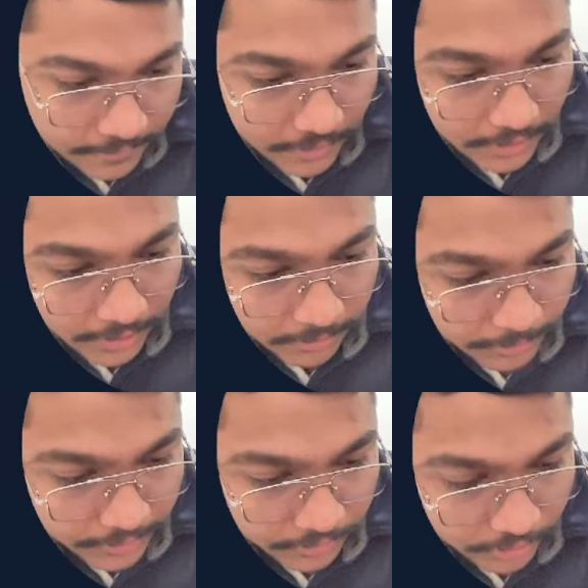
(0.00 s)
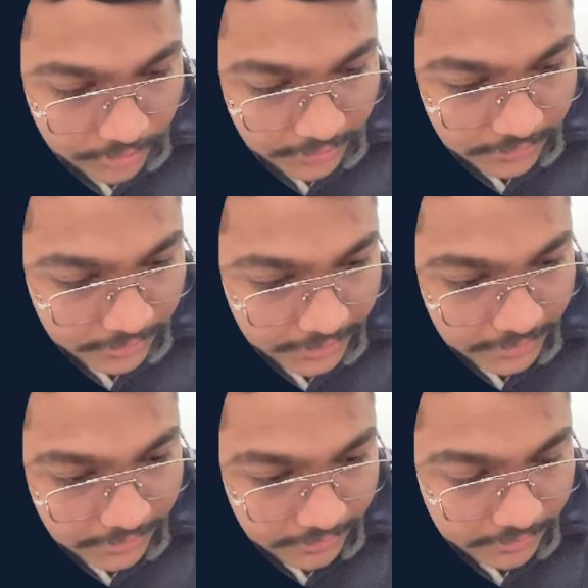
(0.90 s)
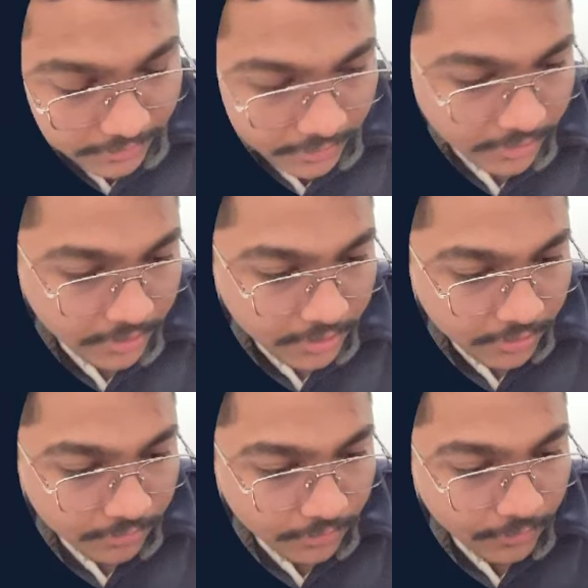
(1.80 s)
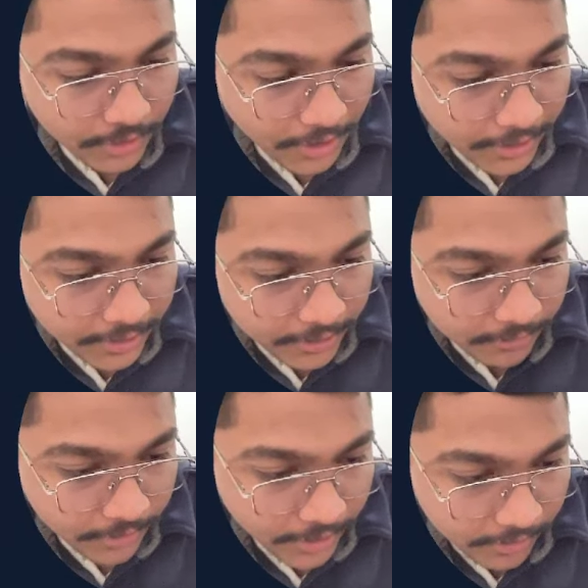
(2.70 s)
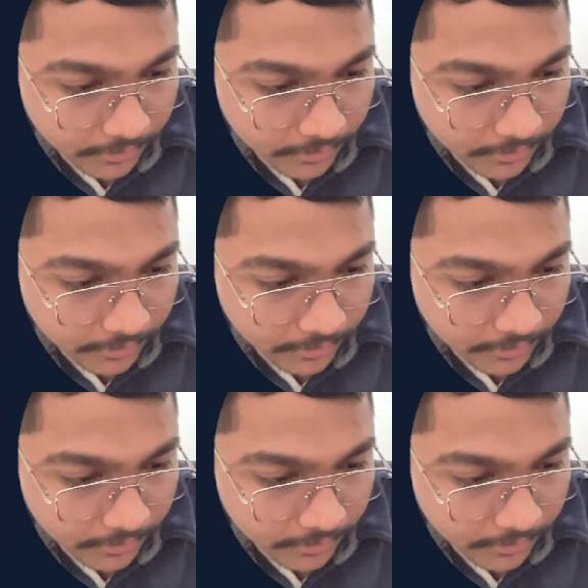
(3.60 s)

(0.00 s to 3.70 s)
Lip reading: And based on these three things, we will identify